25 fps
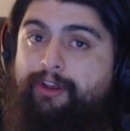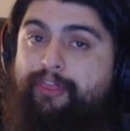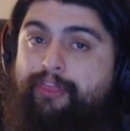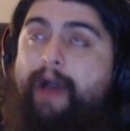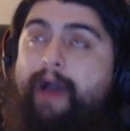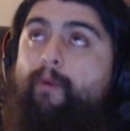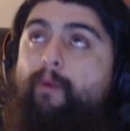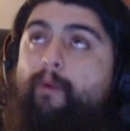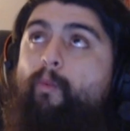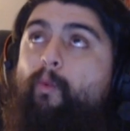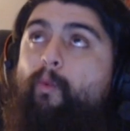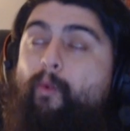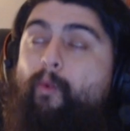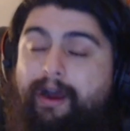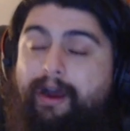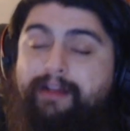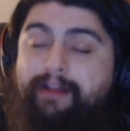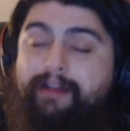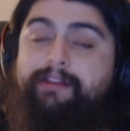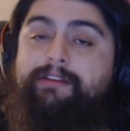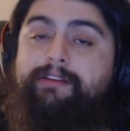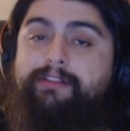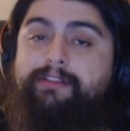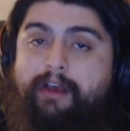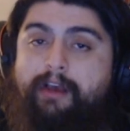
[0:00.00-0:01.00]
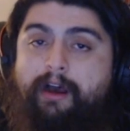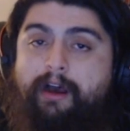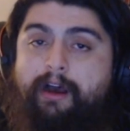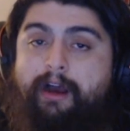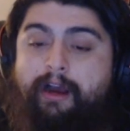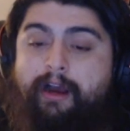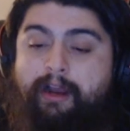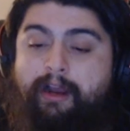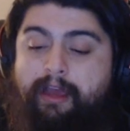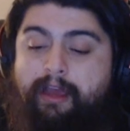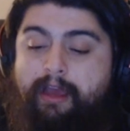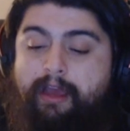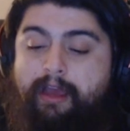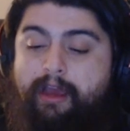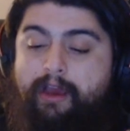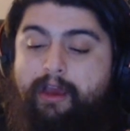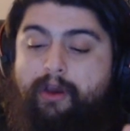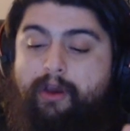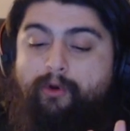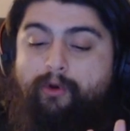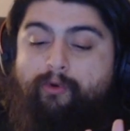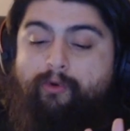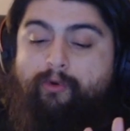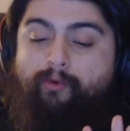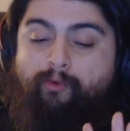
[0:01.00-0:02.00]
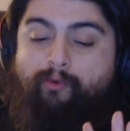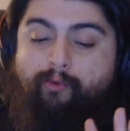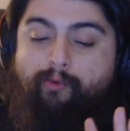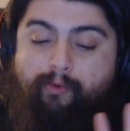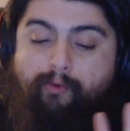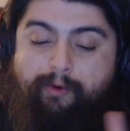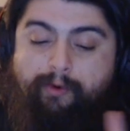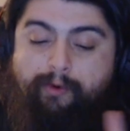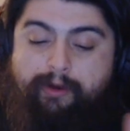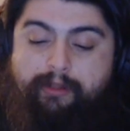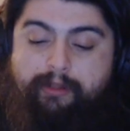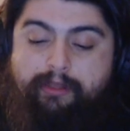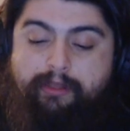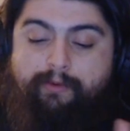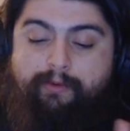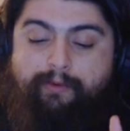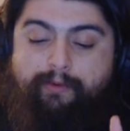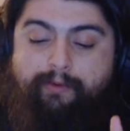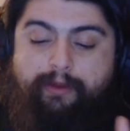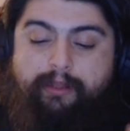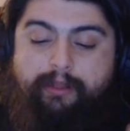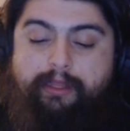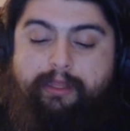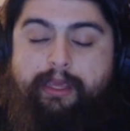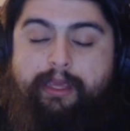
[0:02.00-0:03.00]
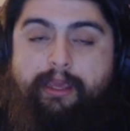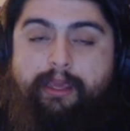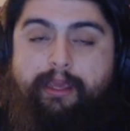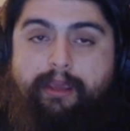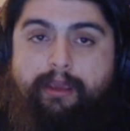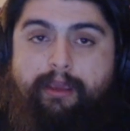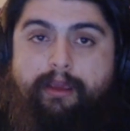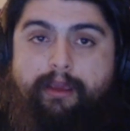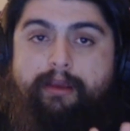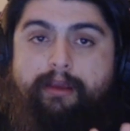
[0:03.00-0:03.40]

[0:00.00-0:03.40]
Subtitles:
That one song really, really